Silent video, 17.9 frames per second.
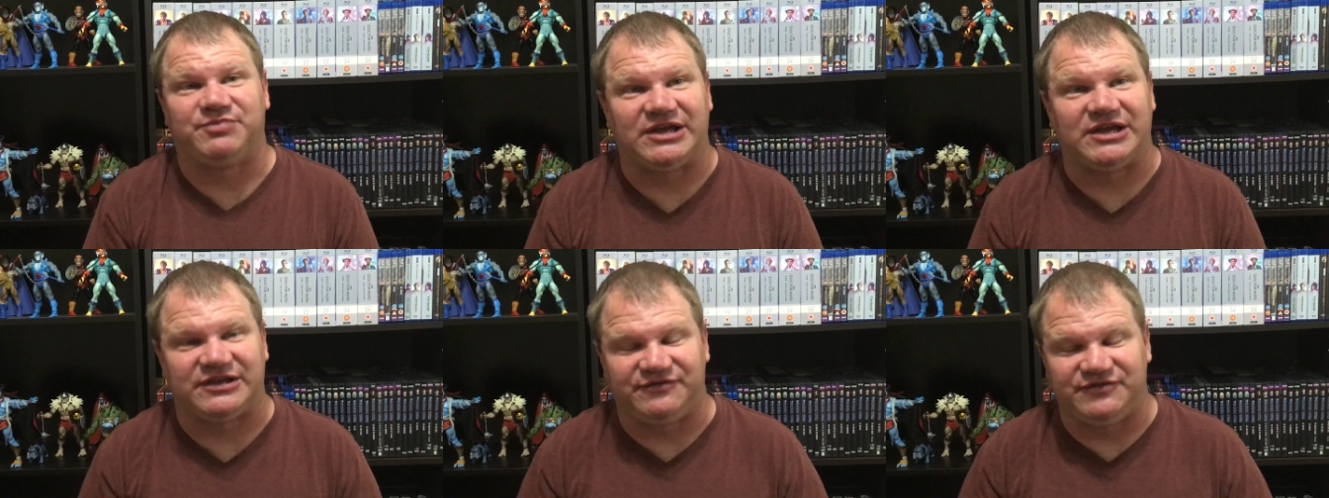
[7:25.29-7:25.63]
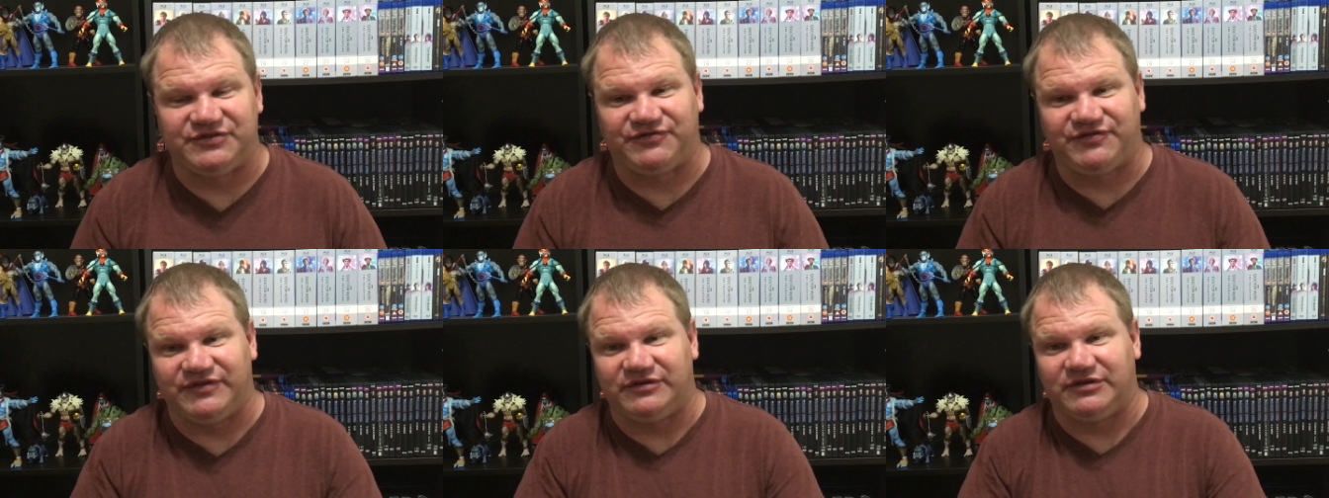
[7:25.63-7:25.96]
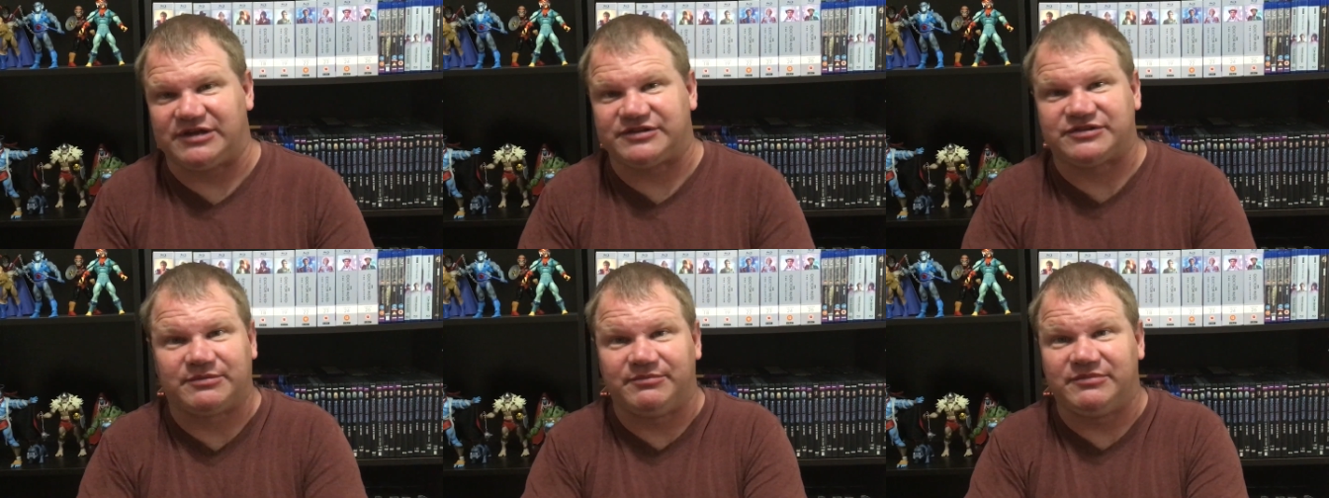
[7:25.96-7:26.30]

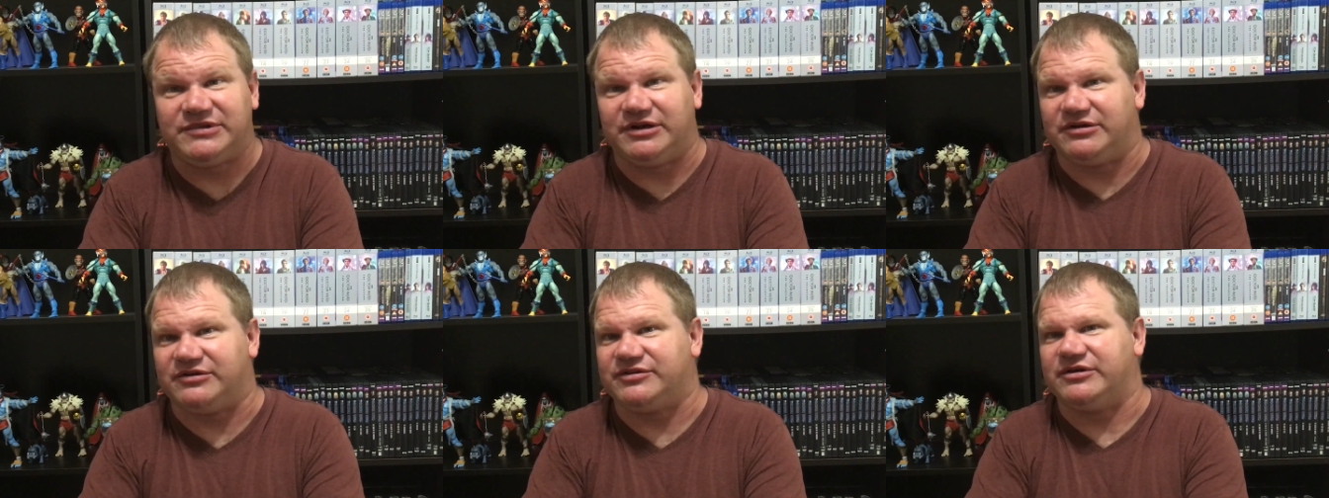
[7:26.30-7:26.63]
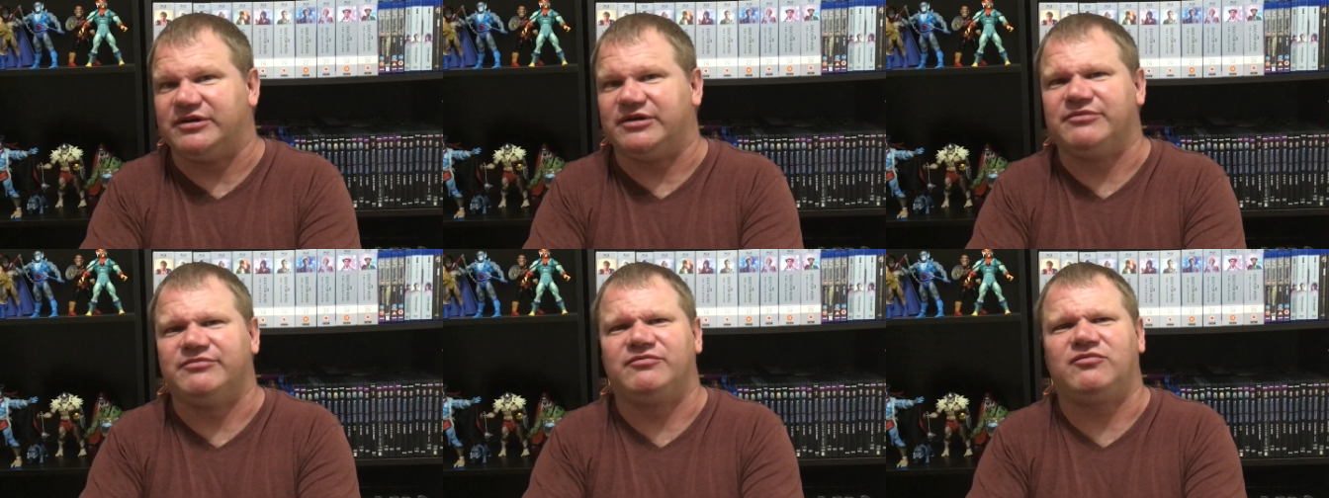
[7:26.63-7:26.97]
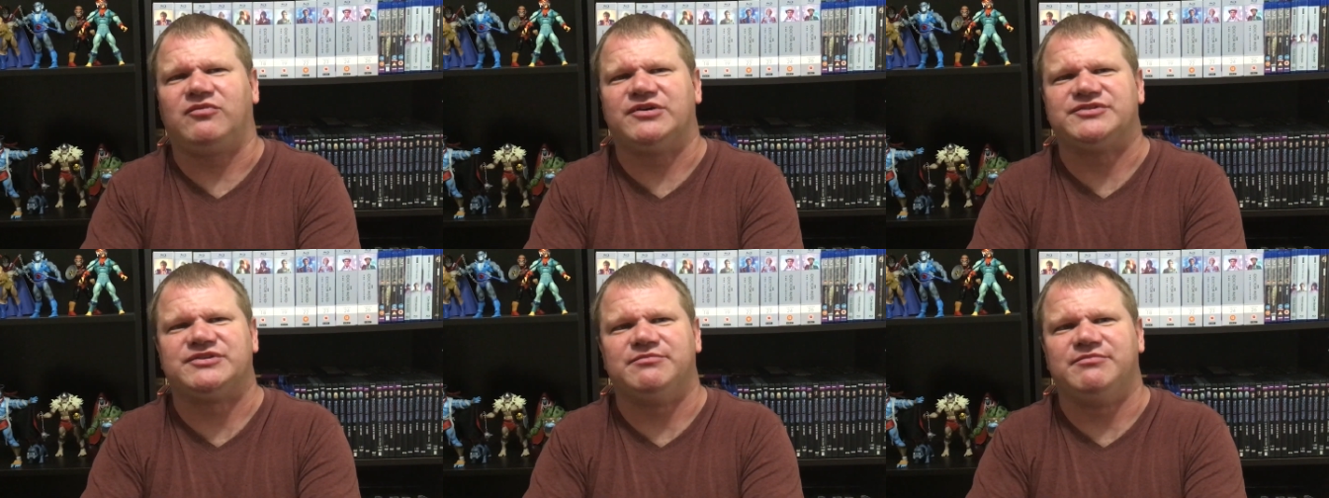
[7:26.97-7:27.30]

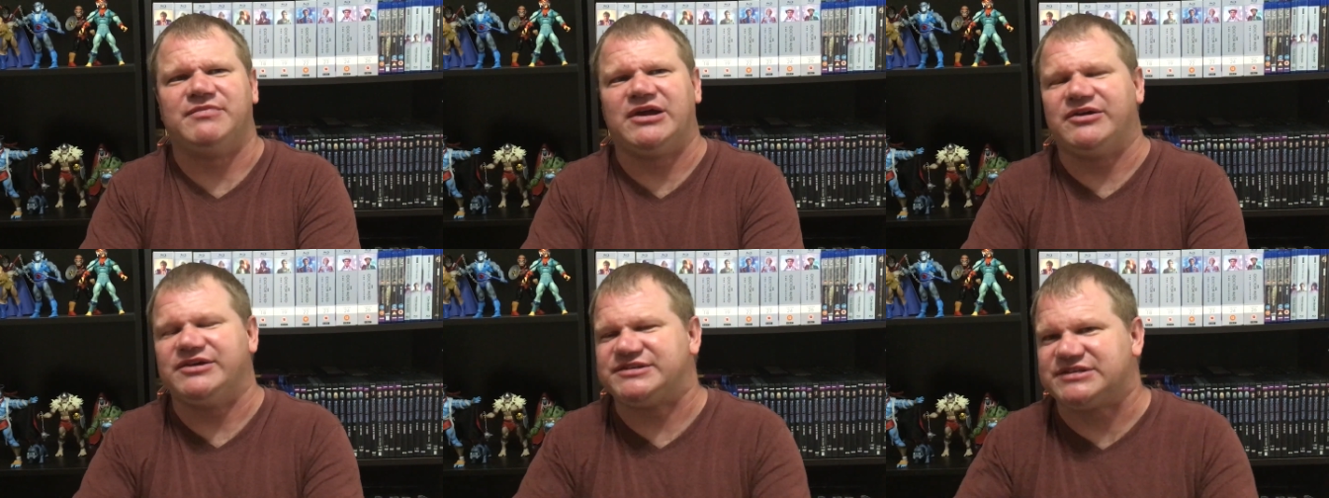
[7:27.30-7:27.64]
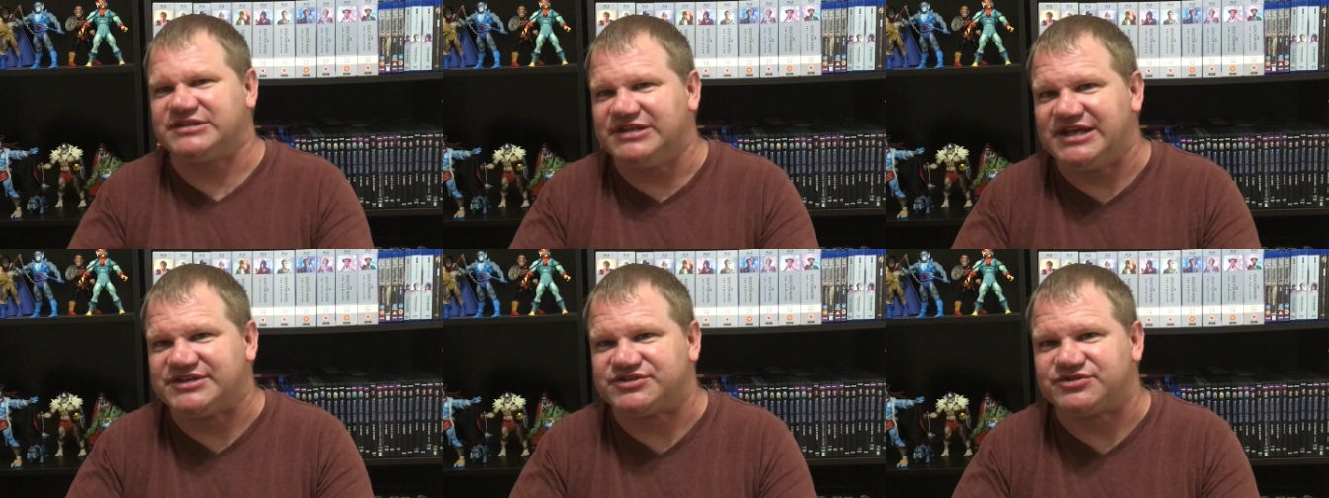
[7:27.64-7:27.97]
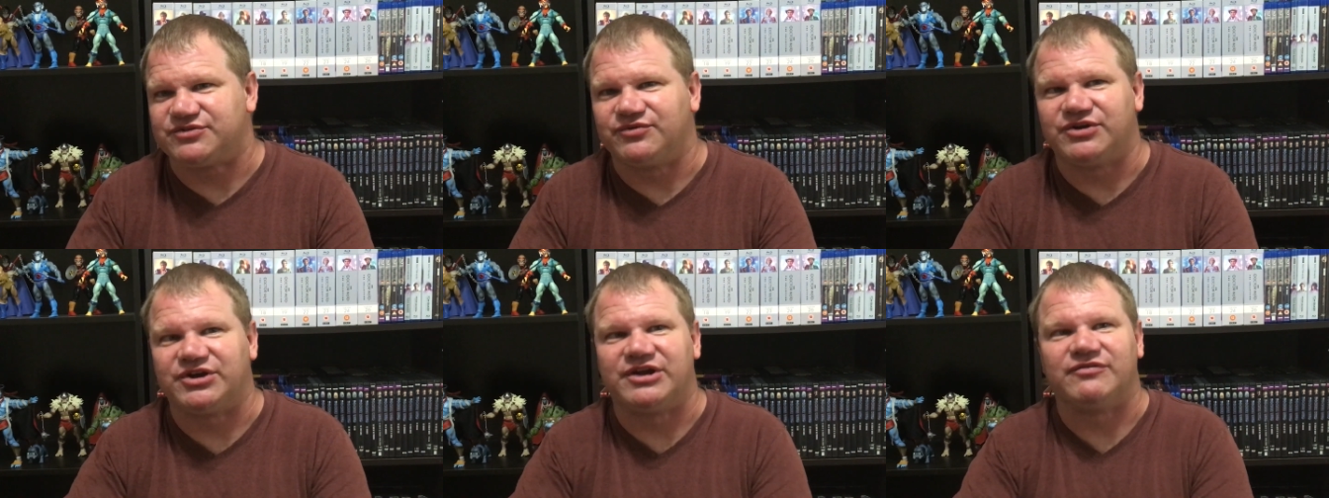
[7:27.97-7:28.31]
Mary Celeste
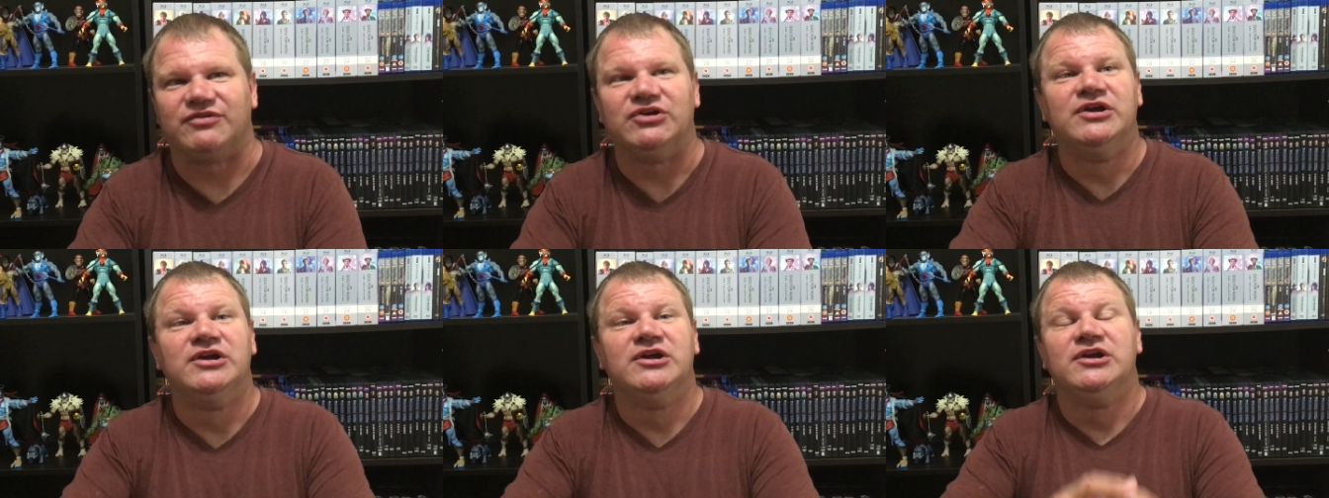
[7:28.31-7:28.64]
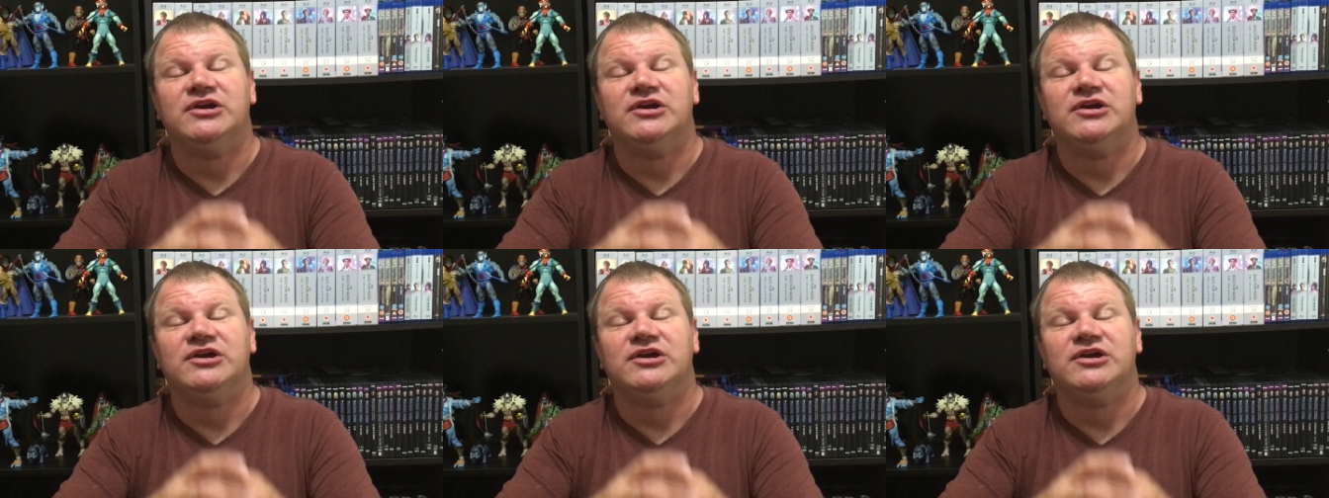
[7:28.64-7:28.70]
or whatever.